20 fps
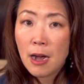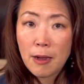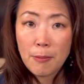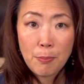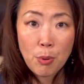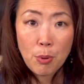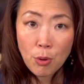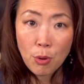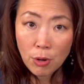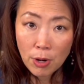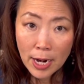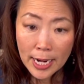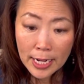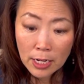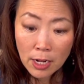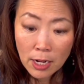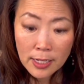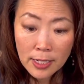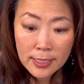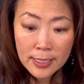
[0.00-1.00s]
Poor eye
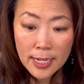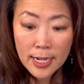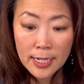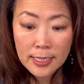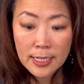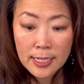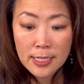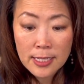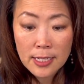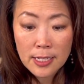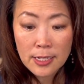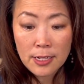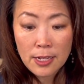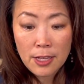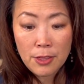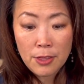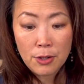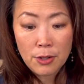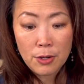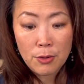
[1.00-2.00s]
contact is
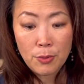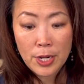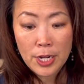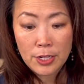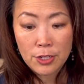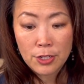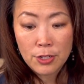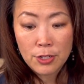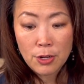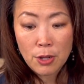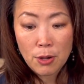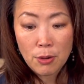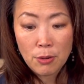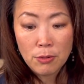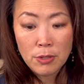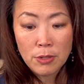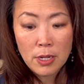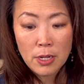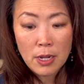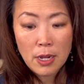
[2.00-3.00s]
another way to
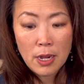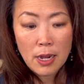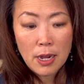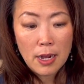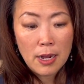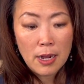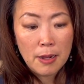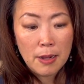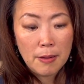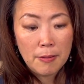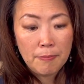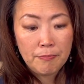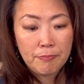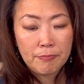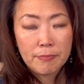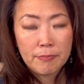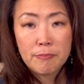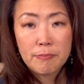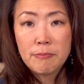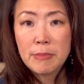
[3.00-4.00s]
know.
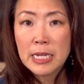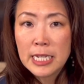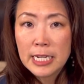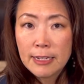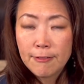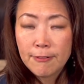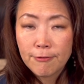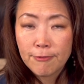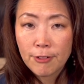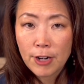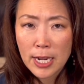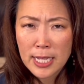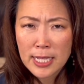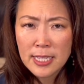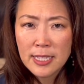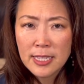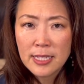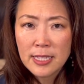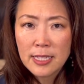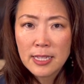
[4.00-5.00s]
Meeting
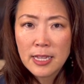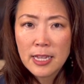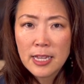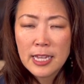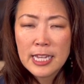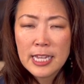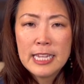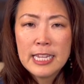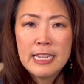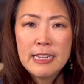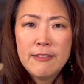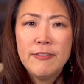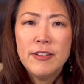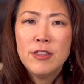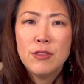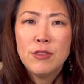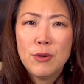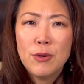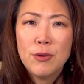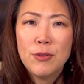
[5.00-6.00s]
friends, even
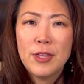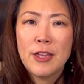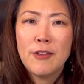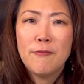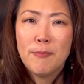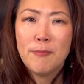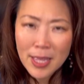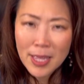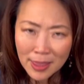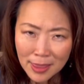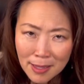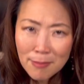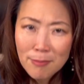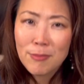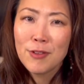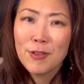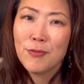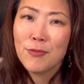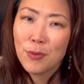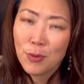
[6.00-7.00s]
though they've met them
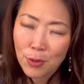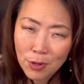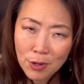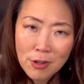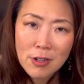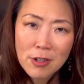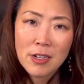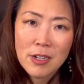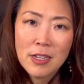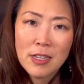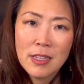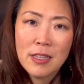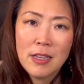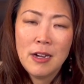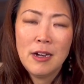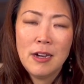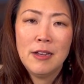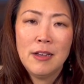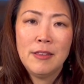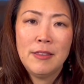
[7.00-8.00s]
before,
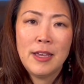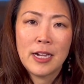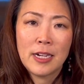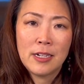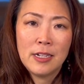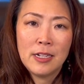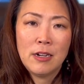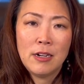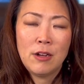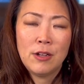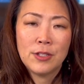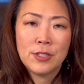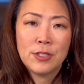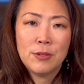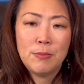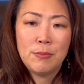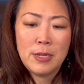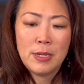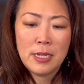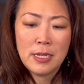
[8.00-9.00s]
that could also
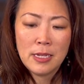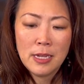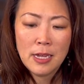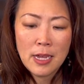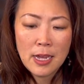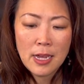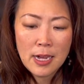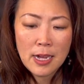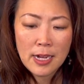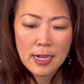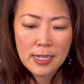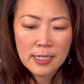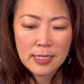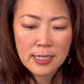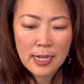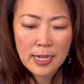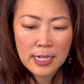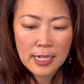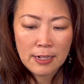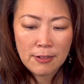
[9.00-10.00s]
be a
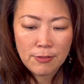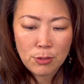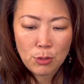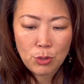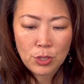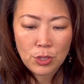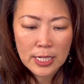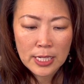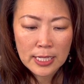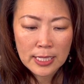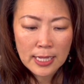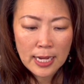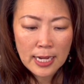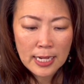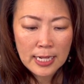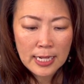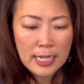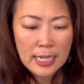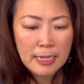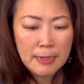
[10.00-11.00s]
sign of social
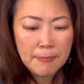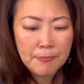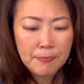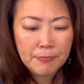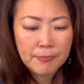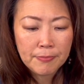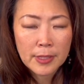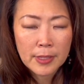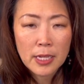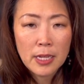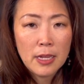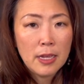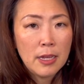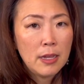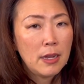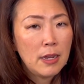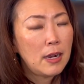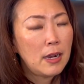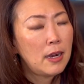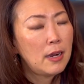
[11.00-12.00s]
anxiety.
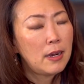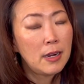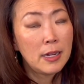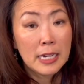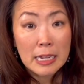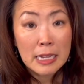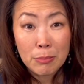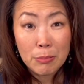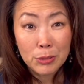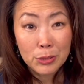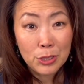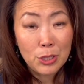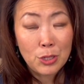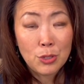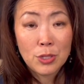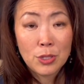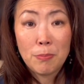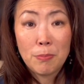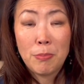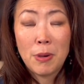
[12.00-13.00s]
Unable to
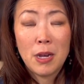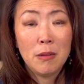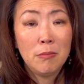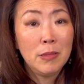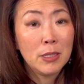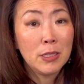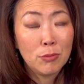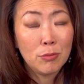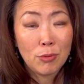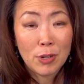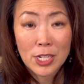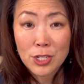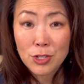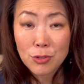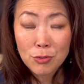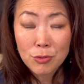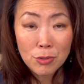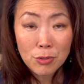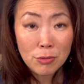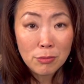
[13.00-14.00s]
use a public
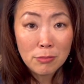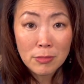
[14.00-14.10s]
restroom.